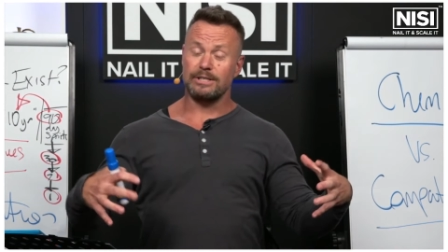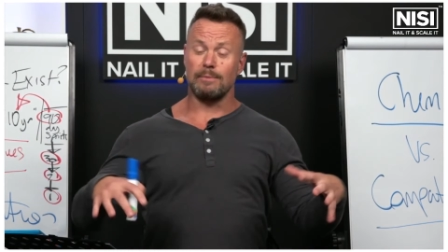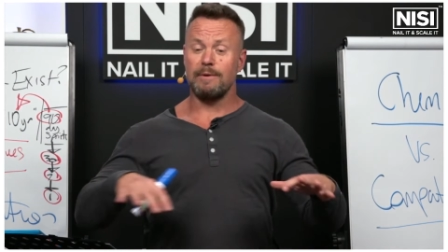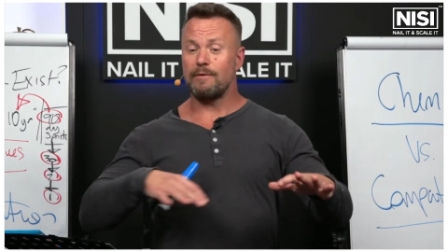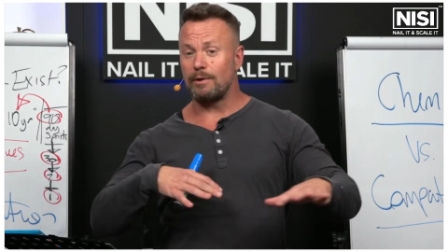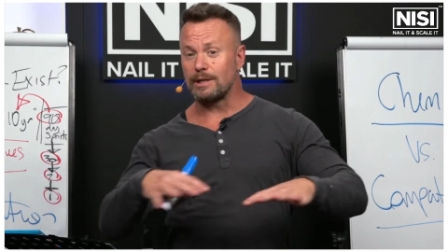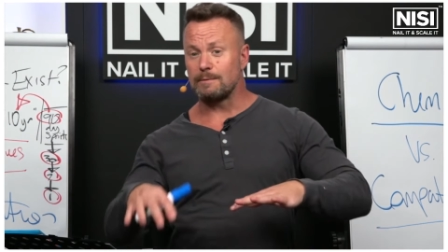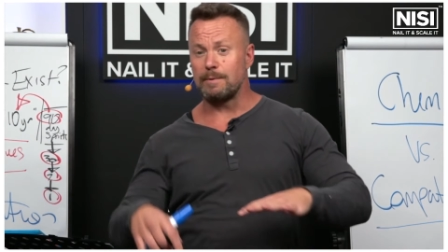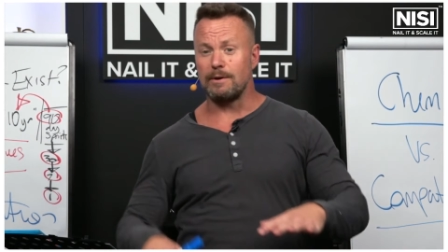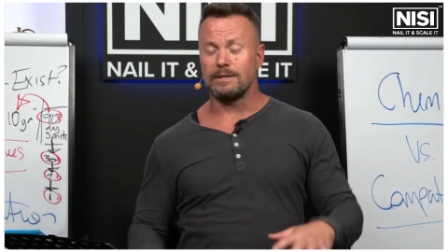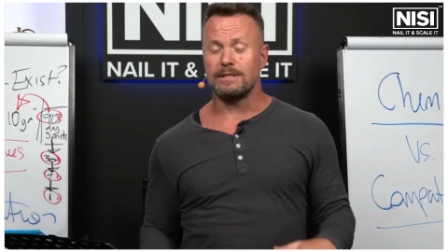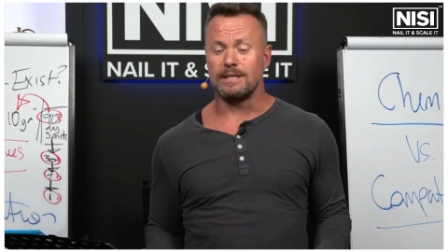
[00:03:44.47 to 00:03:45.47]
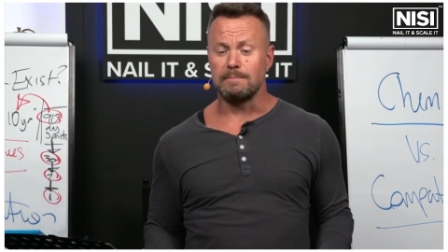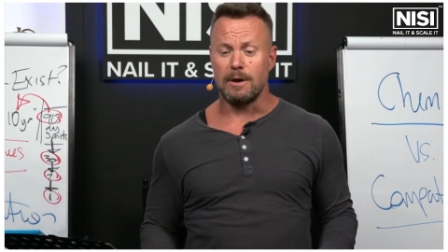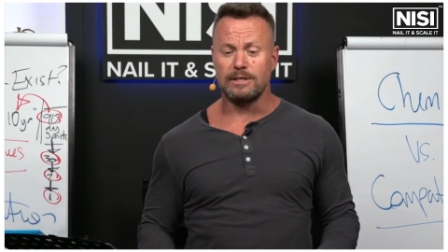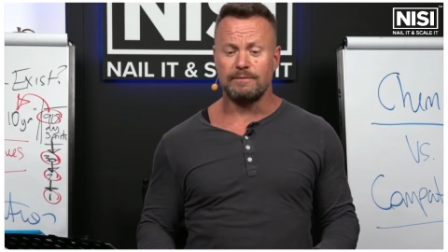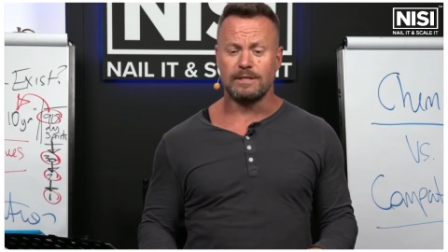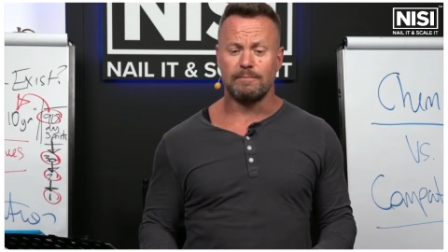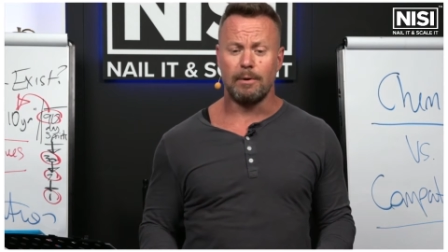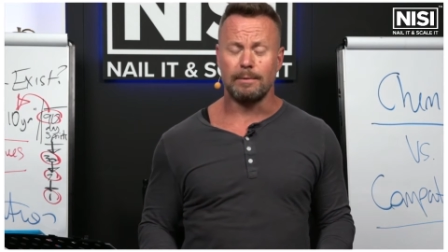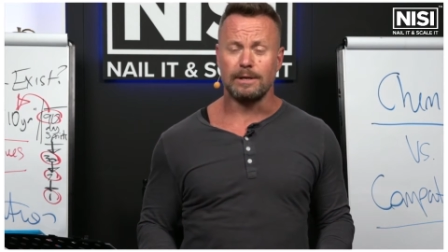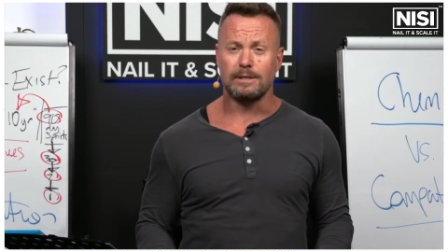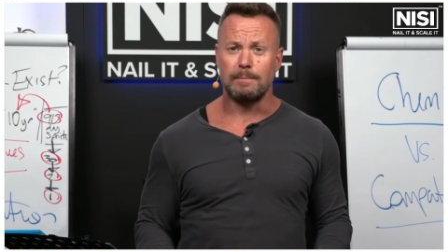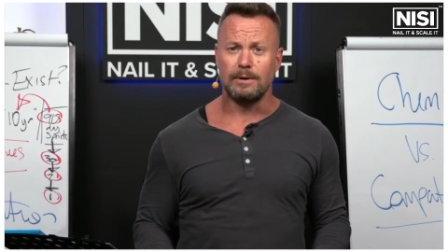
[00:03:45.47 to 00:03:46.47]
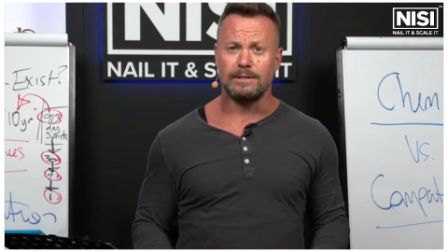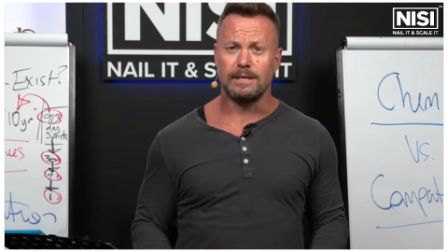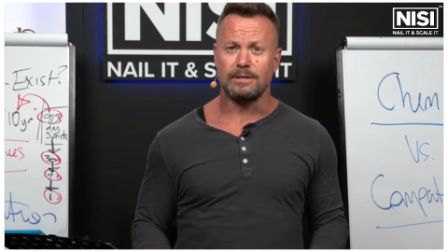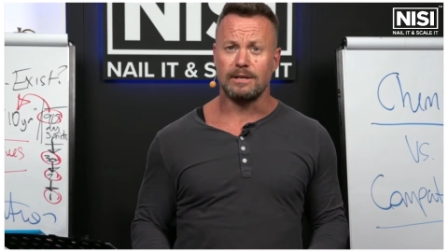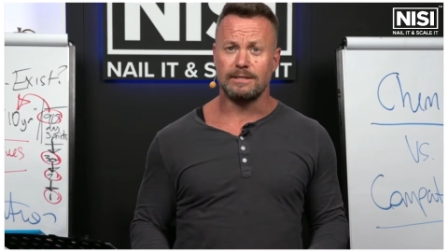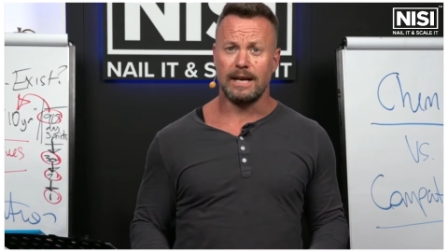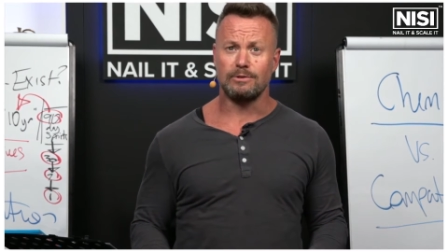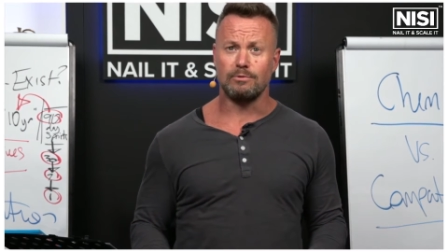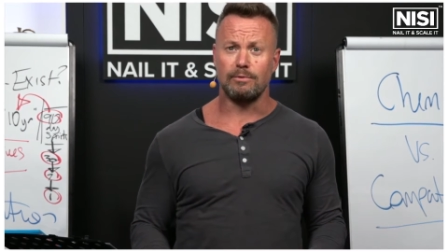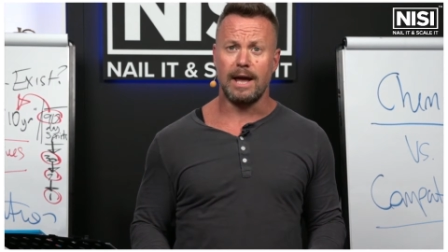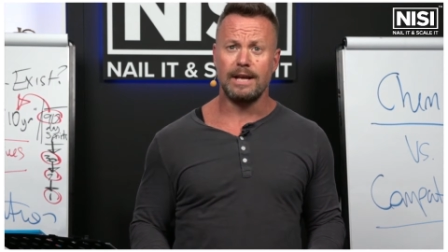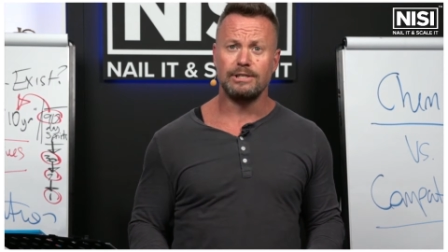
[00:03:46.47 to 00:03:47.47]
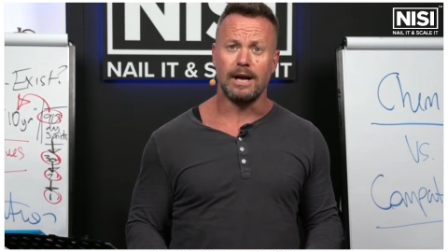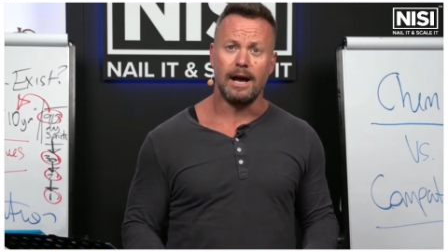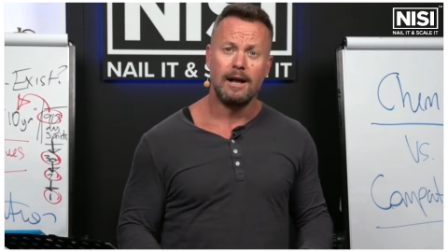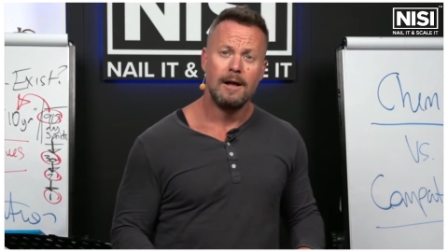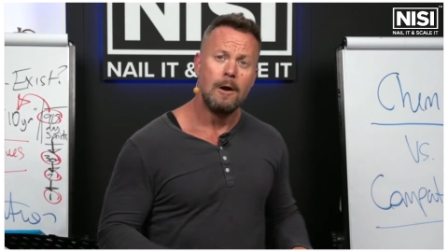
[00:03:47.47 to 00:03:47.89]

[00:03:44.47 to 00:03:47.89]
And we've all experienced this. Most of us have probably experienced this on a sexual nature,